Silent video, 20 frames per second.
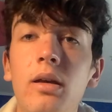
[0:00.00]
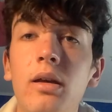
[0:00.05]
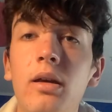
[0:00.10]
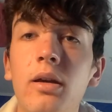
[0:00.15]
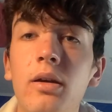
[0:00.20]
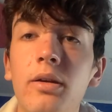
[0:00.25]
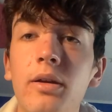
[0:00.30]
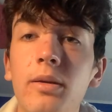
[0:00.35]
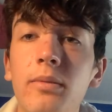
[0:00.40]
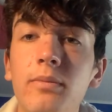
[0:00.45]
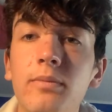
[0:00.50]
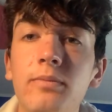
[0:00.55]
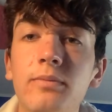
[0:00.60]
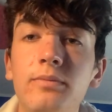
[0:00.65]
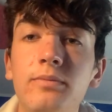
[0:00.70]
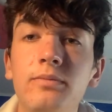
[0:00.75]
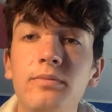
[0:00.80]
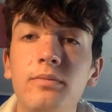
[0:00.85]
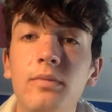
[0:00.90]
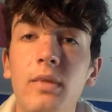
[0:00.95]
Okay,
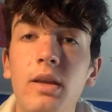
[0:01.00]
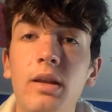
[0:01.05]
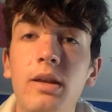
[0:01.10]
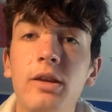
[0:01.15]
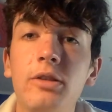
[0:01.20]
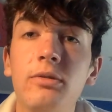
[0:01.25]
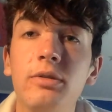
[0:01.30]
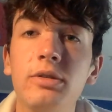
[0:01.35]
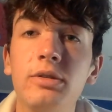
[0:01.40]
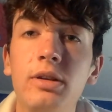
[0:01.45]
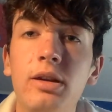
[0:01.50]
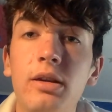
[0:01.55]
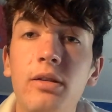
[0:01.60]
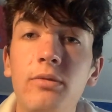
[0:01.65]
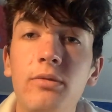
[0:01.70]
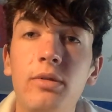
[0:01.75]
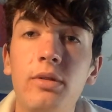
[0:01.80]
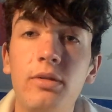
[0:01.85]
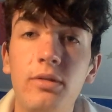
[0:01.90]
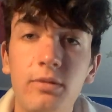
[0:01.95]
next question I got
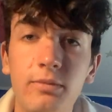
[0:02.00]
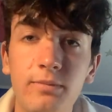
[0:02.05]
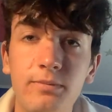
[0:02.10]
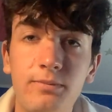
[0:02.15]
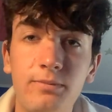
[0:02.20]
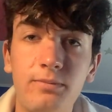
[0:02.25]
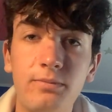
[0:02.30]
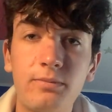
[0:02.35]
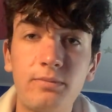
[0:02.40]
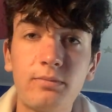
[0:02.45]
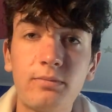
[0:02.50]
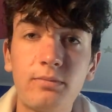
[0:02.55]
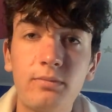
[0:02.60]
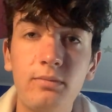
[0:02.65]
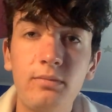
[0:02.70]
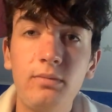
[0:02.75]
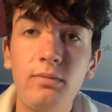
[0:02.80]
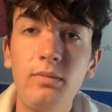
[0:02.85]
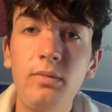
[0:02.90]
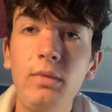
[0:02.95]
wrong
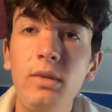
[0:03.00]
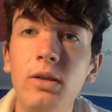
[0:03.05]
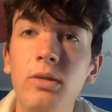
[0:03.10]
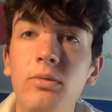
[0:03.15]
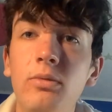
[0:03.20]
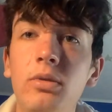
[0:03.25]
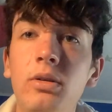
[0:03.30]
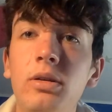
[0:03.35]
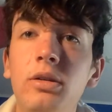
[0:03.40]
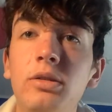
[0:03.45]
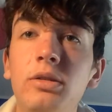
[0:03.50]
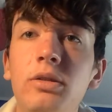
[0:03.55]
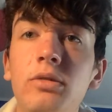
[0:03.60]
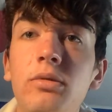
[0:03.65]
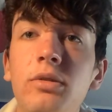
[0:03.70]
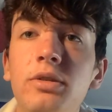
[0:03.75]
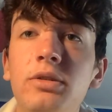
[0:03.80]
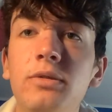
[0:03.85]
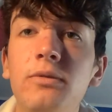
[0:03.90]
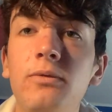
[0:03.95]
was
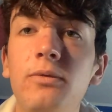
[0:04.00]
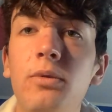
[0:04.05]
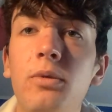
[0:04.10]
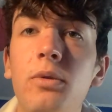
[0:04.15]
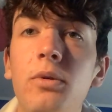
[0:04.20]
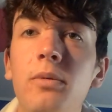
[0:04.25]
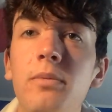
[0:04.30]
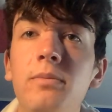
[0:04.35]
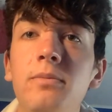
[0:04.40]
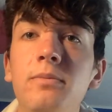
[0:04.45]
question 4.